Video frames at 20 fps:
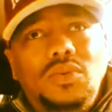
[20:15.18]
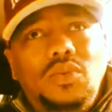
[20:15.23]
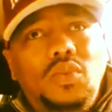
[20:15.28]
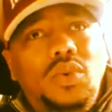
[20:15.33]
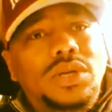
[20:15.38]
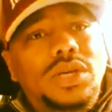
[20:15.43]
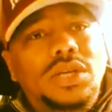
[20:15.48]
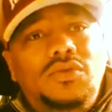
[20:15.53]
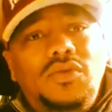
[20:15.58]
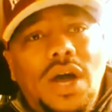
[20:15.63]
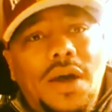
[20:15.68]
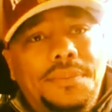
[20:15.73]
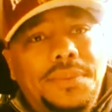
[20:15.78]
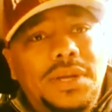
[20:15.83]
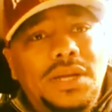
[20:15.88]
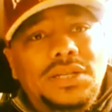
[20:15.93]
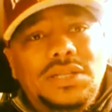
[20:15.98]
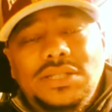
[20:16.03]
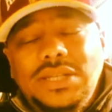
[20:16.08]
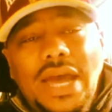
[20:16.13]
When he dropped
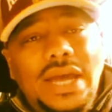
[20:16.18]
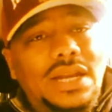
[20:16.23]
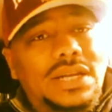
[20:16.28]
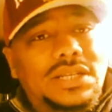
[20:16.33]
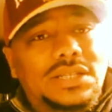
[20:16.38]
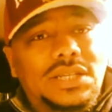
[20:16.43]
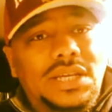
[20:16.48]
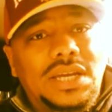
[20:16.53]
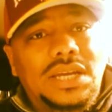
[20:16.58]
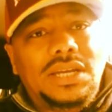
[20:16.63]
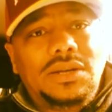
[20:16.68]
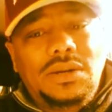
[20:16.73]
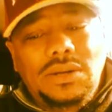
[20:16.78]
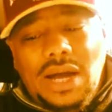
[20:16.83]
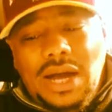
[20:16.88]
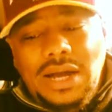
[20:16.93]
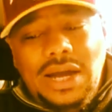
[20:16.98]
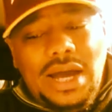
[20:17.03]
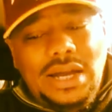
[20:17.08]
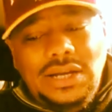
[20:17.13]
this, Sight Unseen,
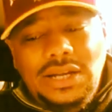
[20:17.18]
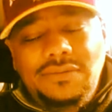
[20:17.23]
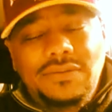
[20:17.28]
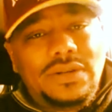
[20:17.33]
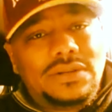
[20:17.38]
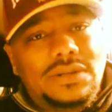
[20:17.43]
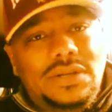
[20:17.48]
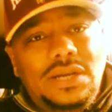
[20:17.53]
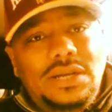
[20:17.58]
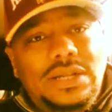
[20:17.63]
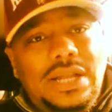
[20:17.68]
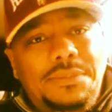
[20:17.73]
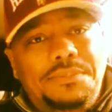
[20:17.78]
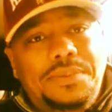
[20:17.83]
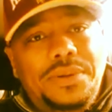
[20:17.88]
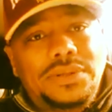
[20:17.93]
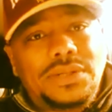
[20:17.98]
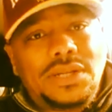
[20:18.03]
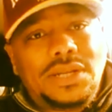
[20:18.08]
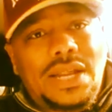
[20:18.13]
I hadn't even, they
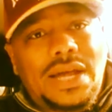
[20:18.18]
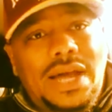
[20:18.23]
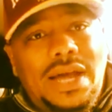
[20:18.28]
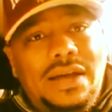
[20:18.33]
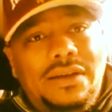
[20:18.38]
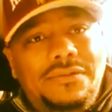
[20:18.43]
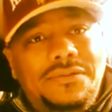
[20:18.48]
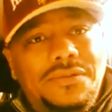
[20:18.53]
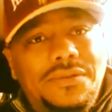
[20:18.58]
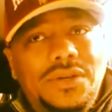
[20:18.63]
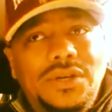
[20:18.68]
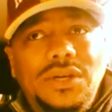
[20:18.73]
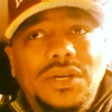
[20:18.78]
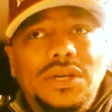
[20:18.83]
put the live